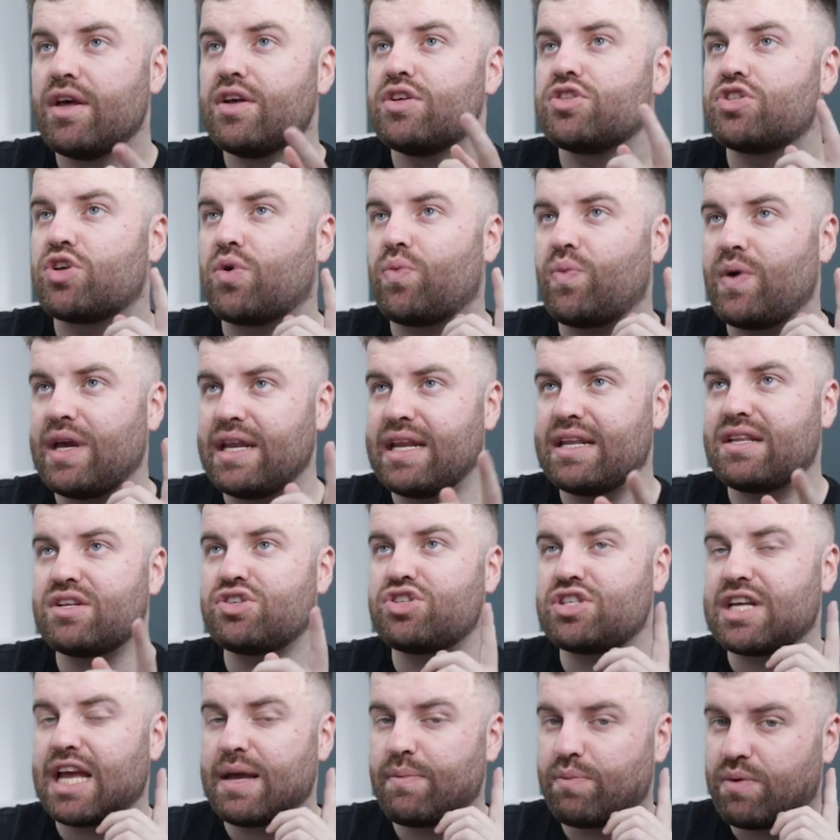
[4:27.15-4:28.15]
So we need a
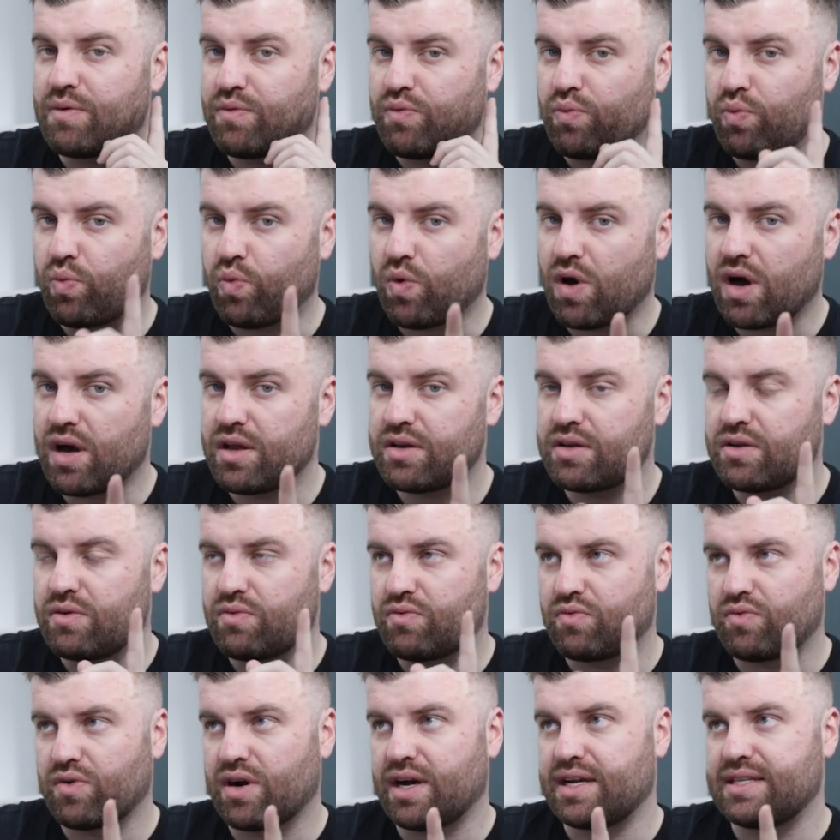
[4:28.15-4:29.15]
shape with one
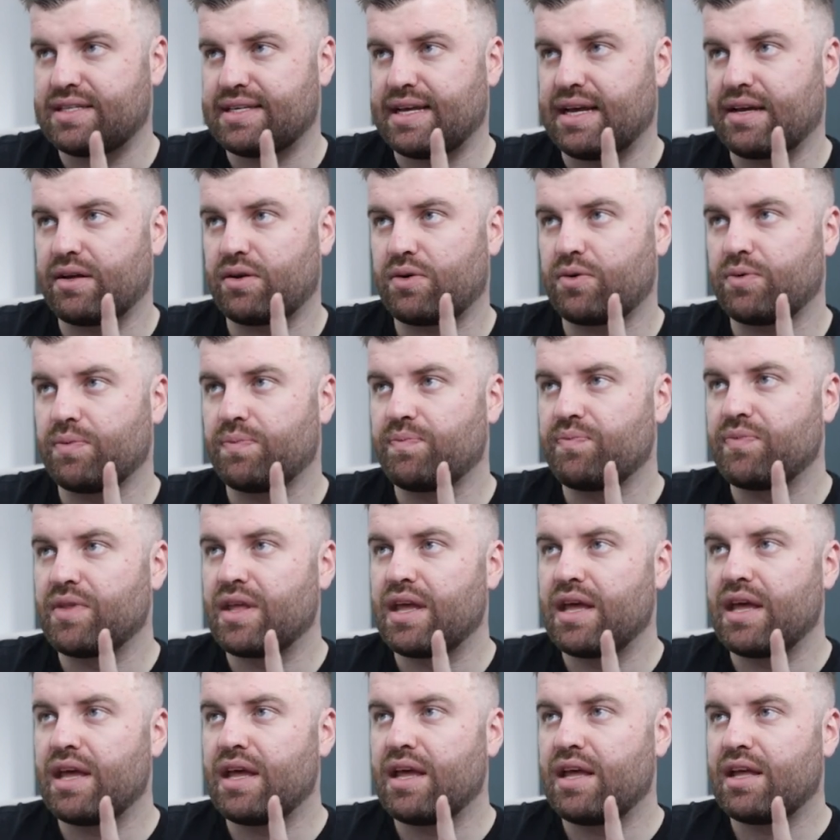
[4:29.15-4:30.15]
right angle.
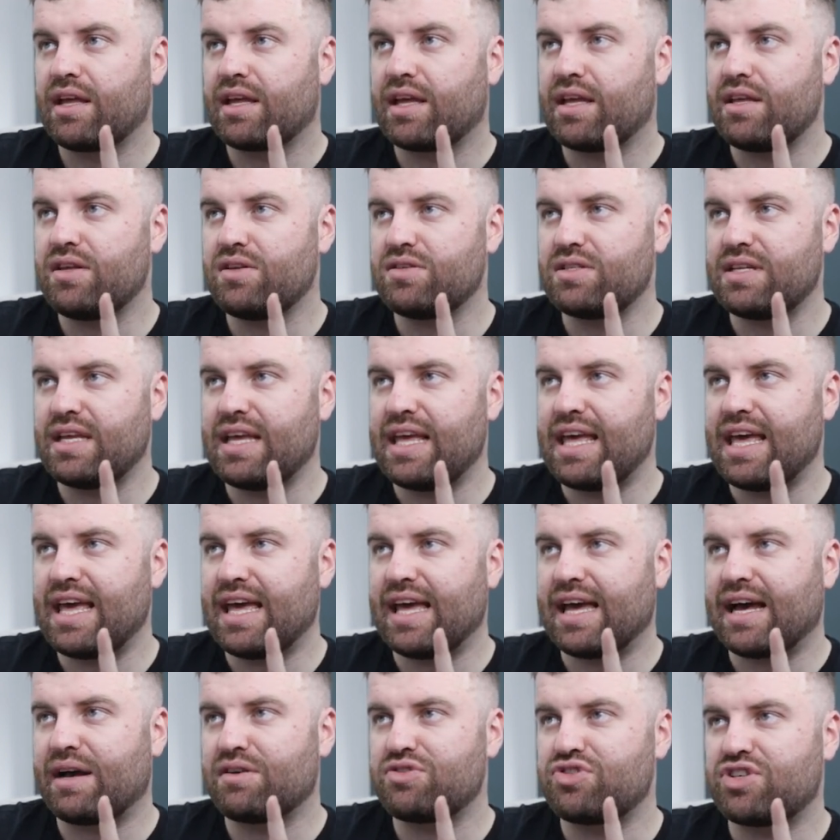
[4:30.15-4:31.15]
Can you see
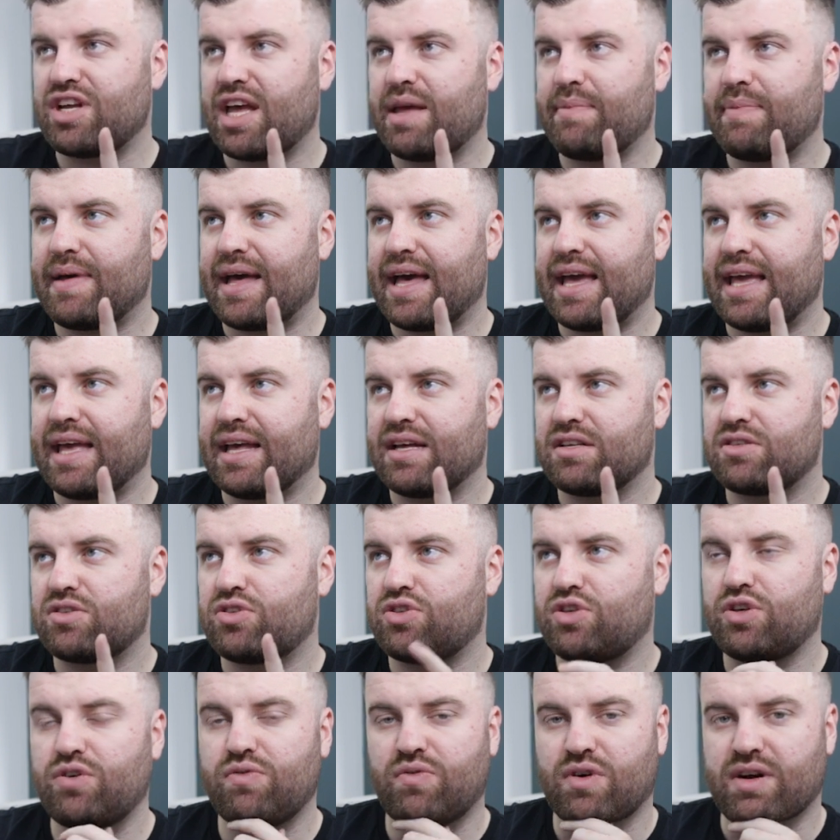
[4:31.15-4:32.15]
here how shape A has
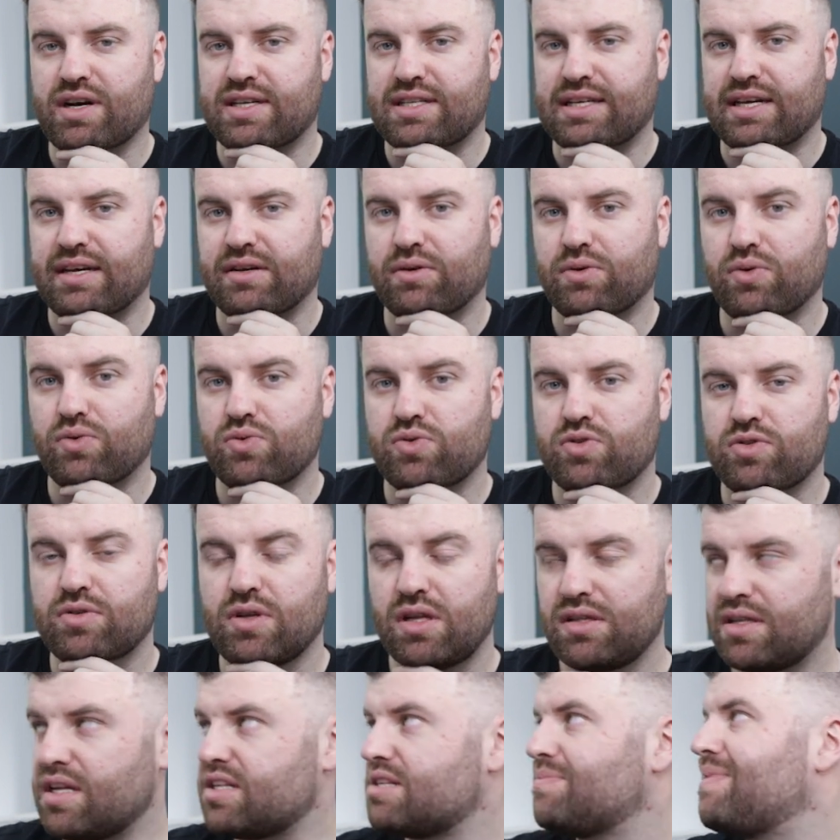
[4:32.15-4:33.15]
two right angles?
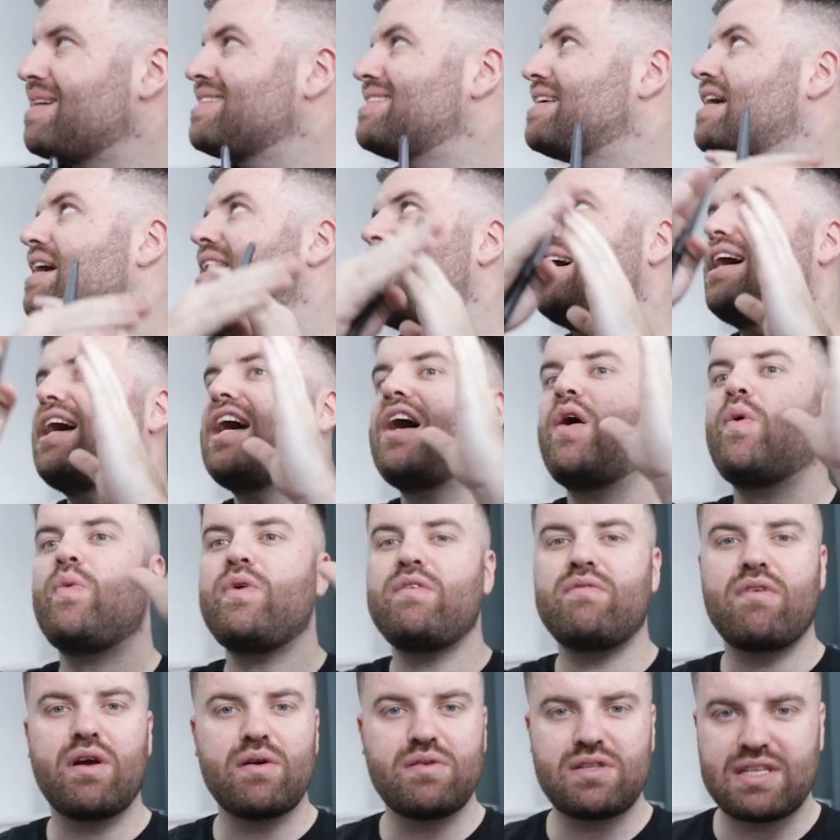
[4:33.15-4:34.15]
Doesn't matter how
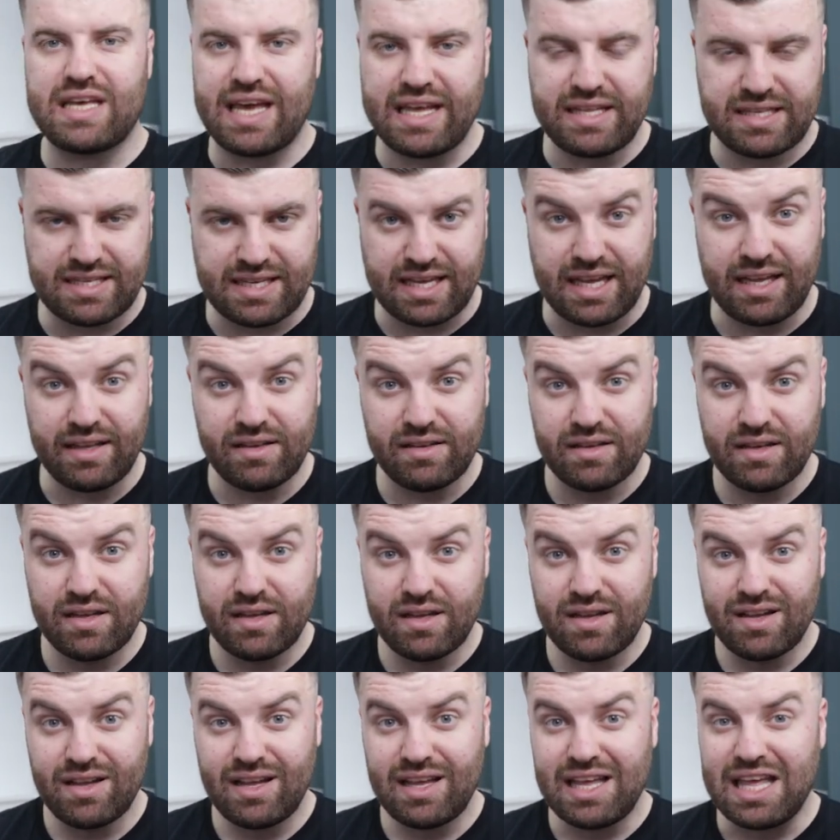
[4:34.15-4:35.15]
we rotate it,
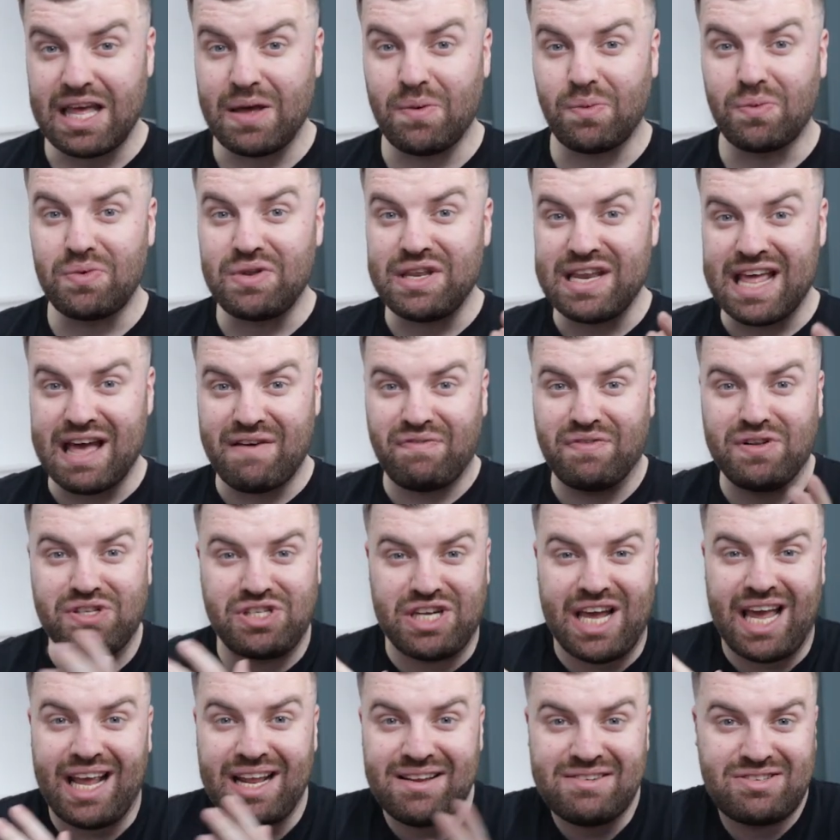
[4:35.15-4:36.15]
it will never
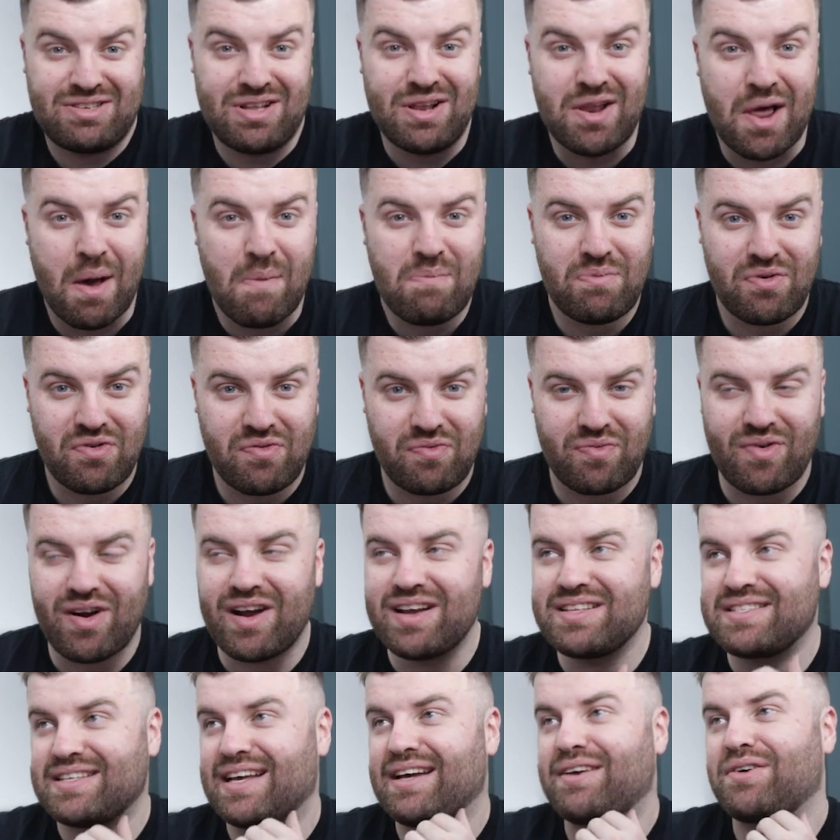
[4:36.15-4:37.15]
change the number of
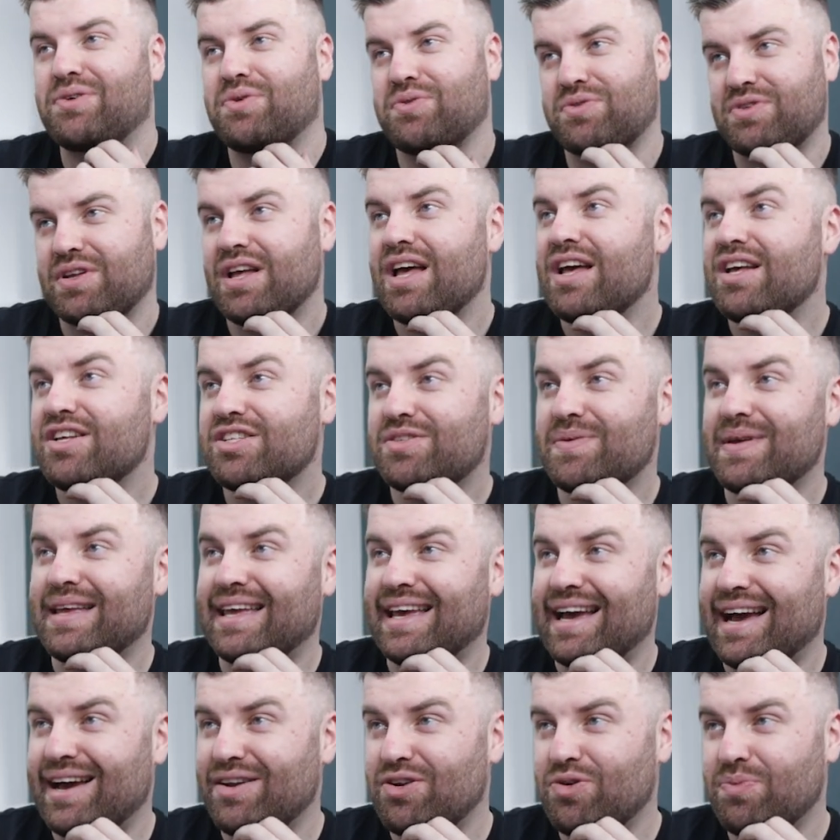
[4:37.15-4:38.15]
right angles. So it
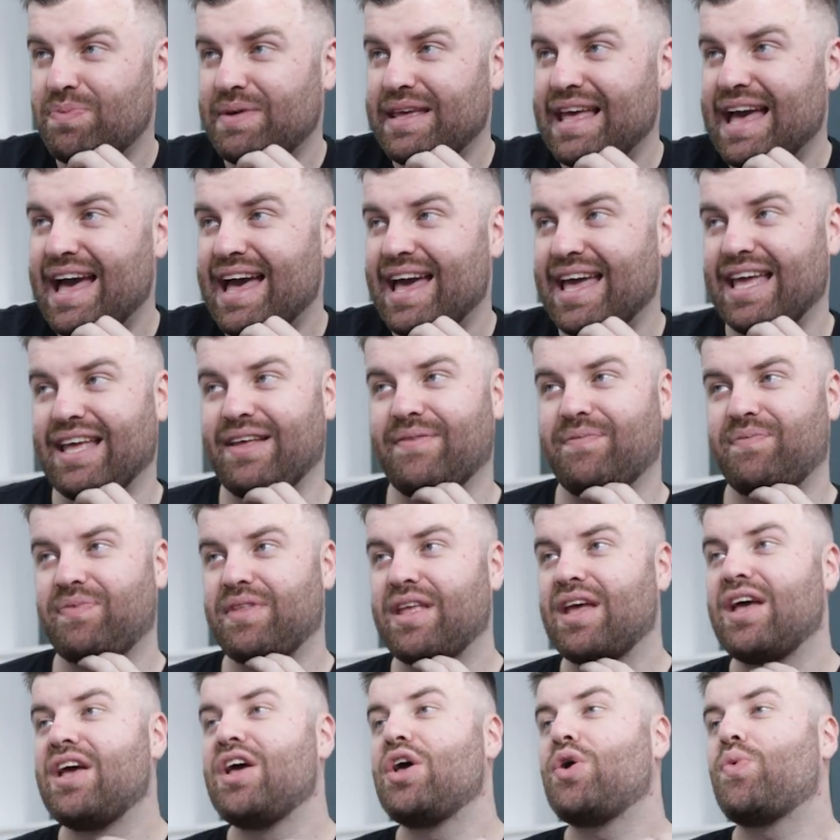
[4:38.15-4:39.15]
cannot be A.
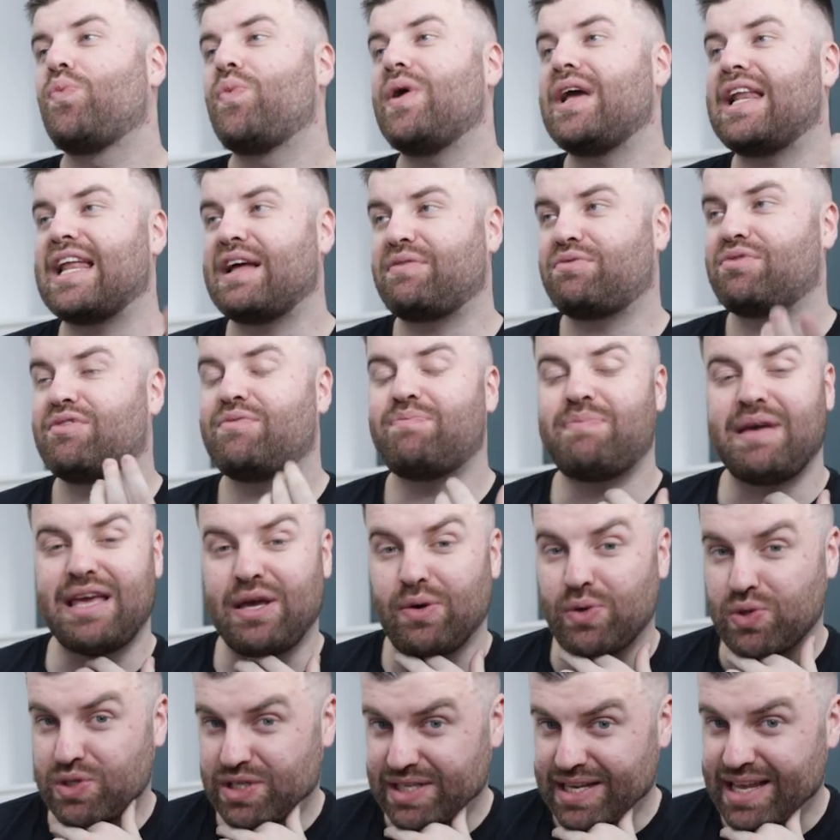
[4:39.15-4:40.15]
We're left with
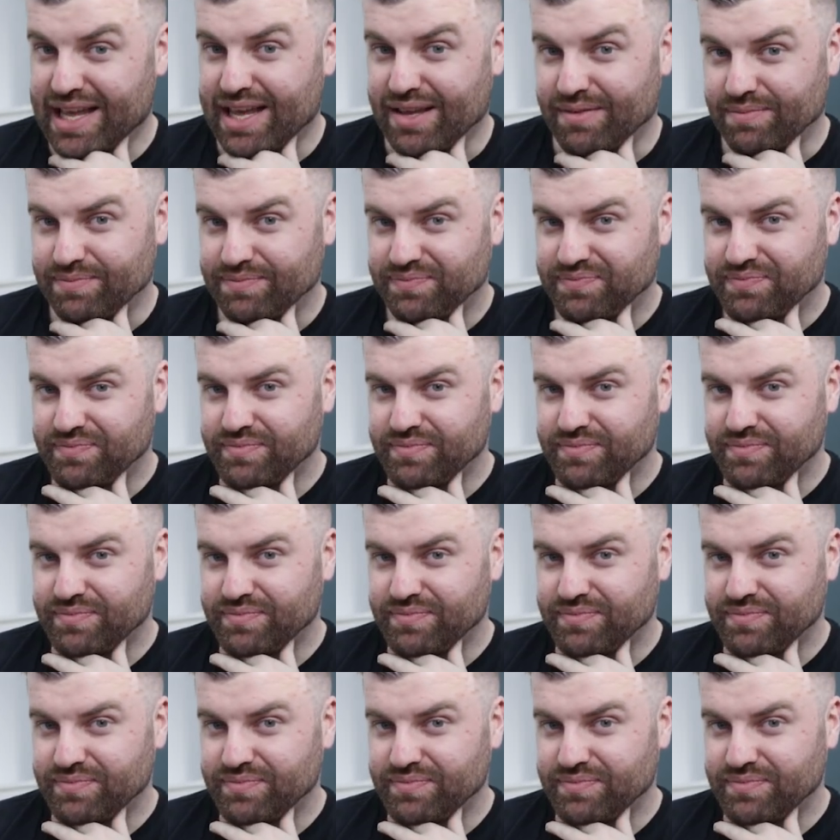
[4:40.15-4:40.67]
B or C.